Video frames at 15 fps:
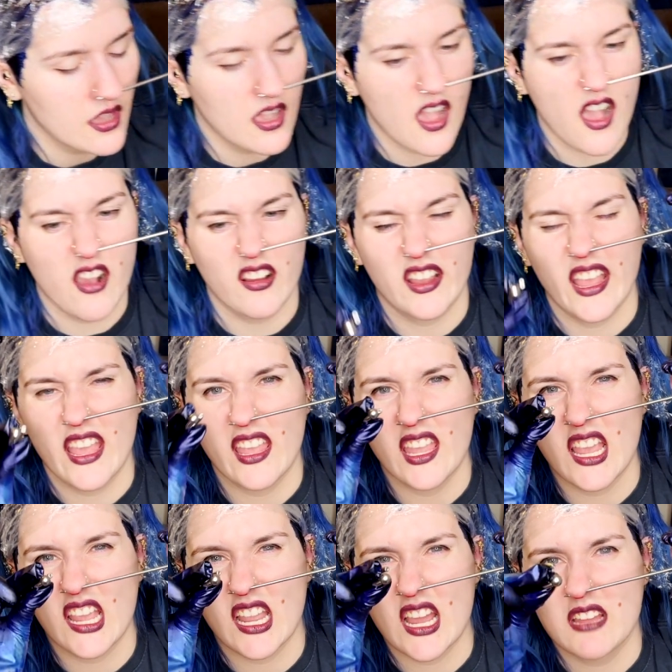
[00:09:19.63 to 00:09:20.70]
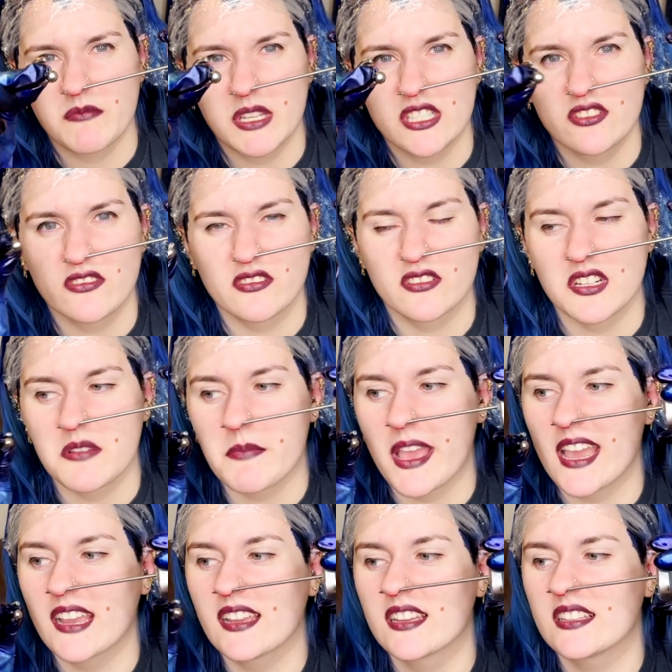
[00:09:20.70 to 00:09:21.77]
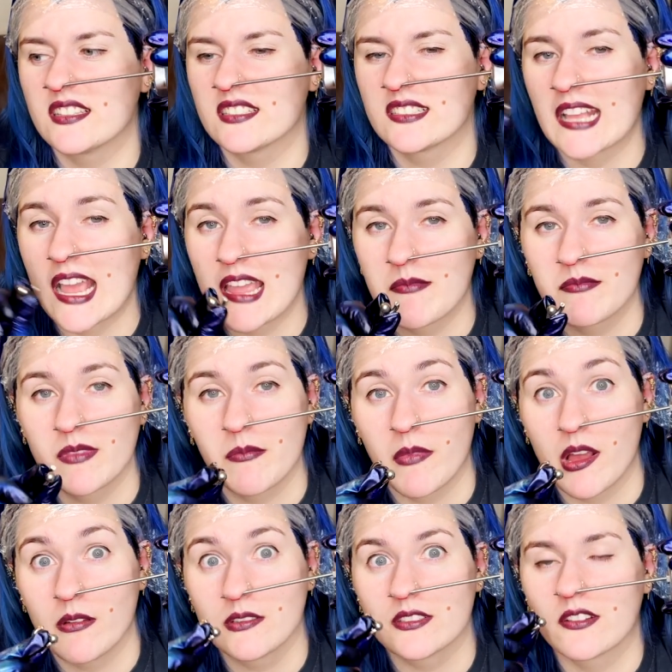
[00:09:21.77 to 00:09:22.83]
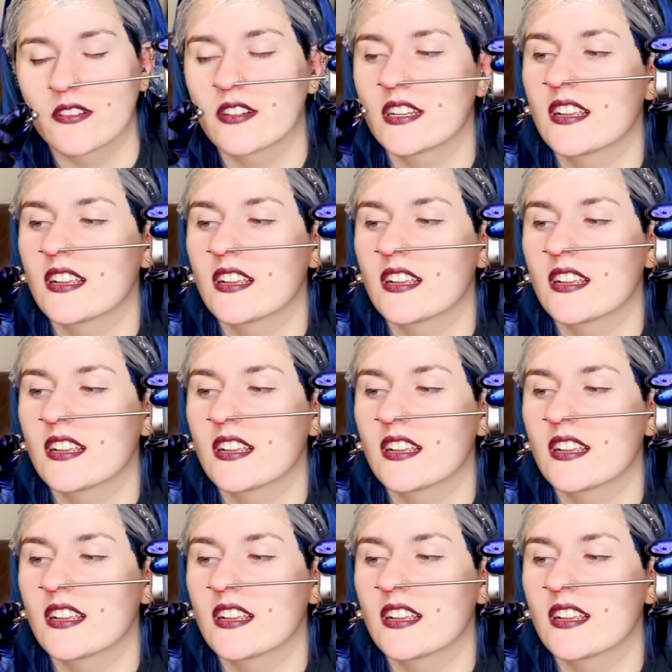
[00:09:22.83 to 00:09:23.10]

Okay, got my jewelry back. This time the ball was already